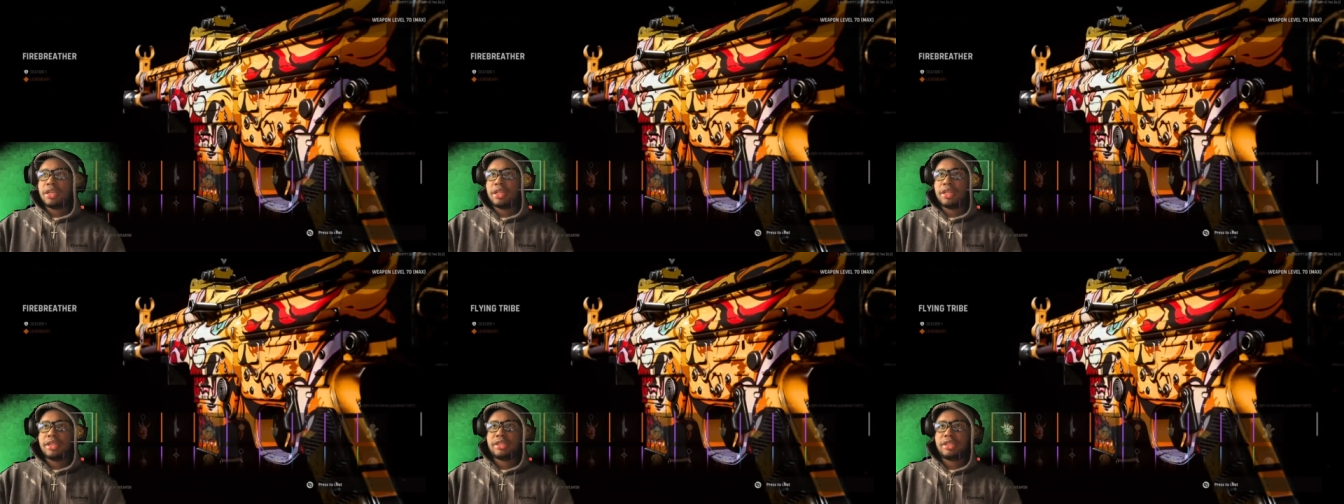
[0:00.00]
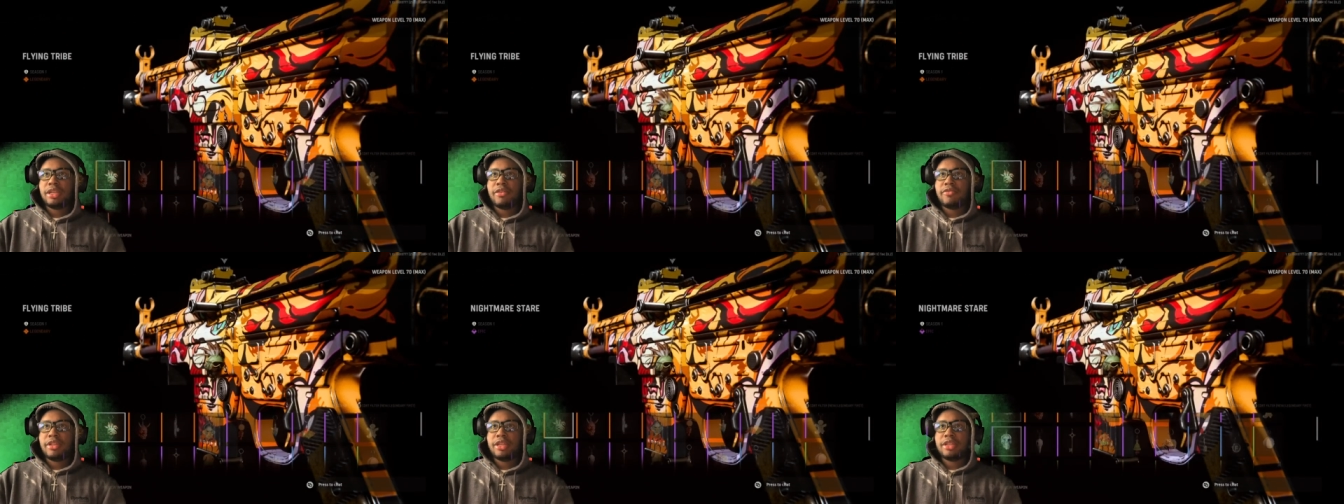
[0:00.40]
Let's
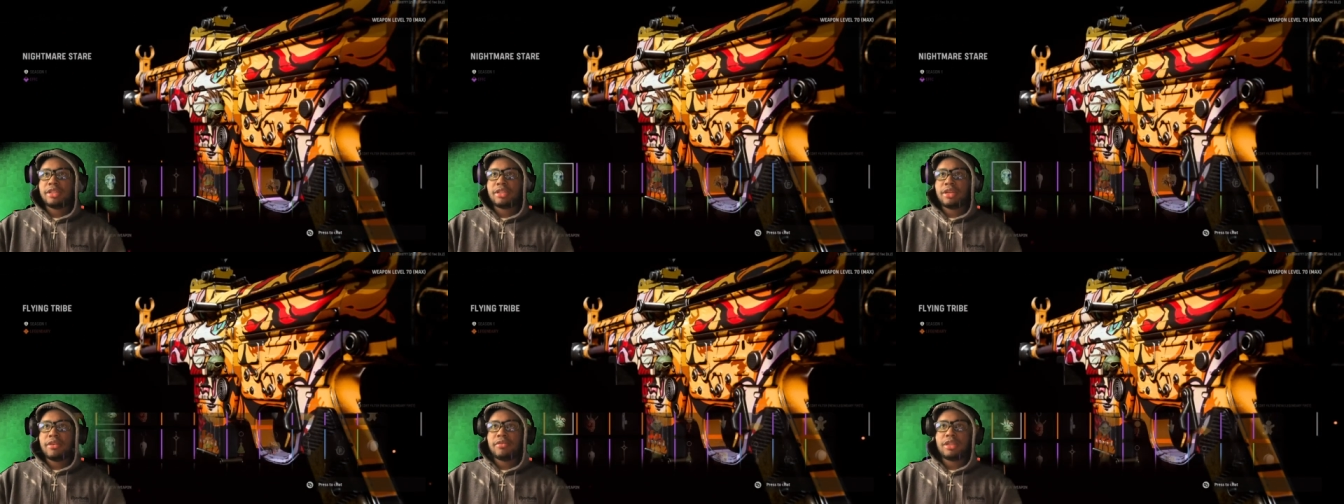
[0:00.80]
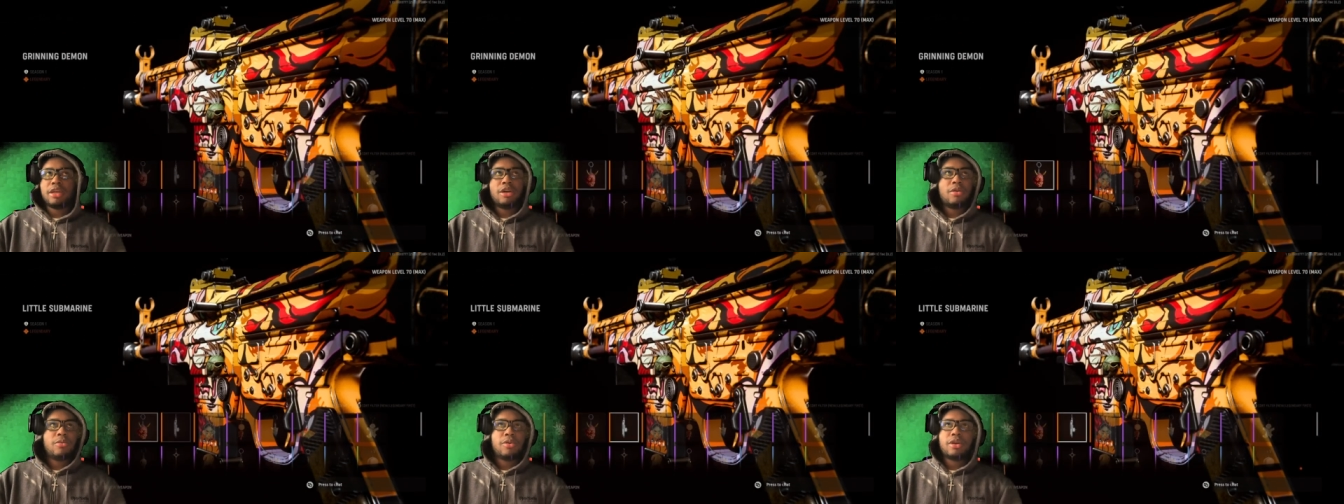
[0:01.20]
see if this if they
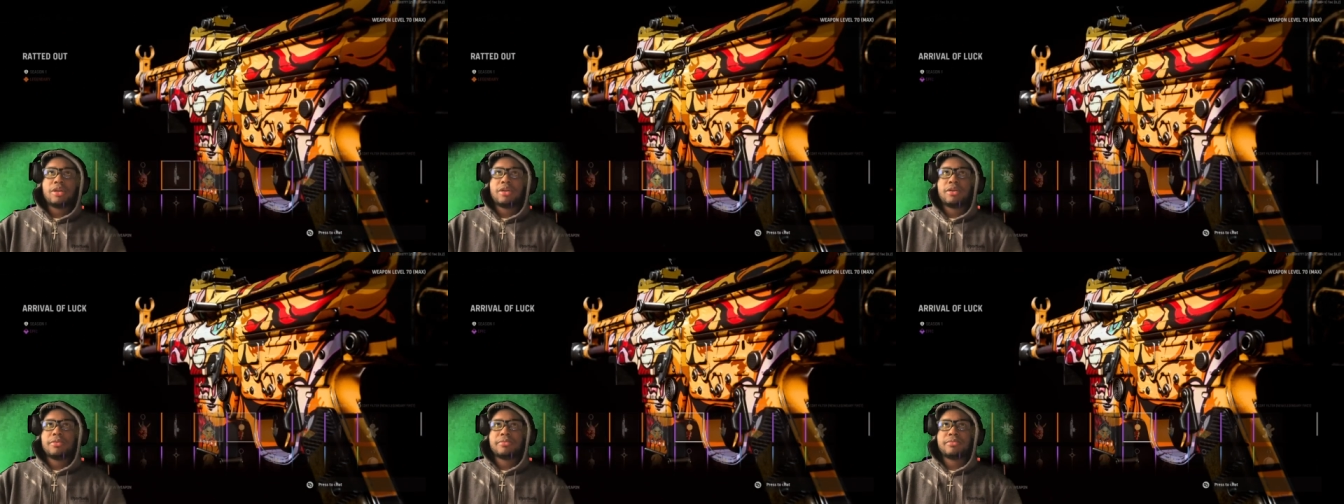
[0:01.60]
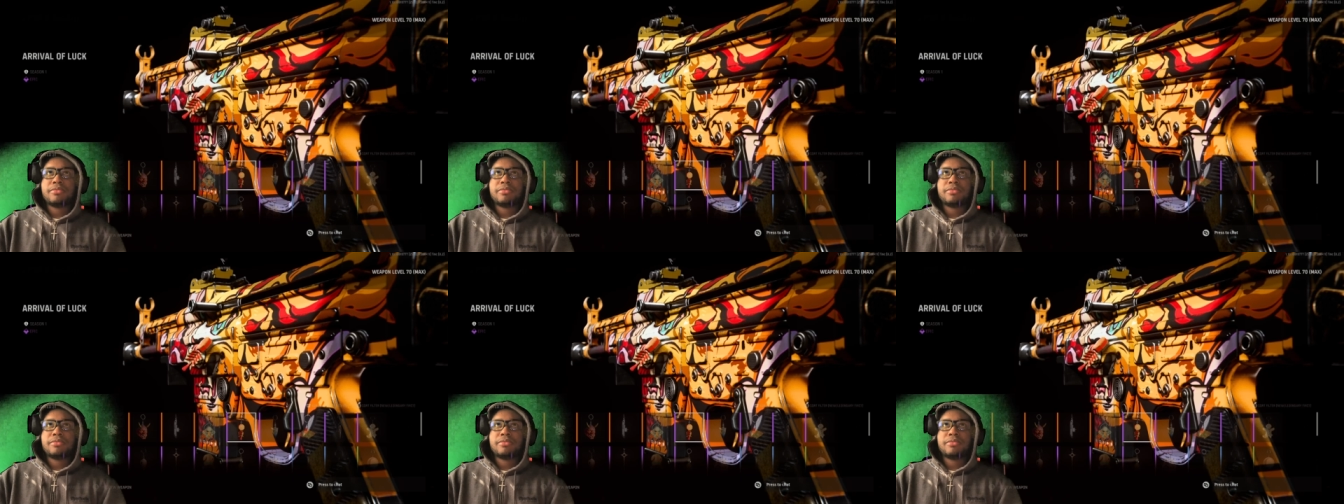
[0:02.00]
all work.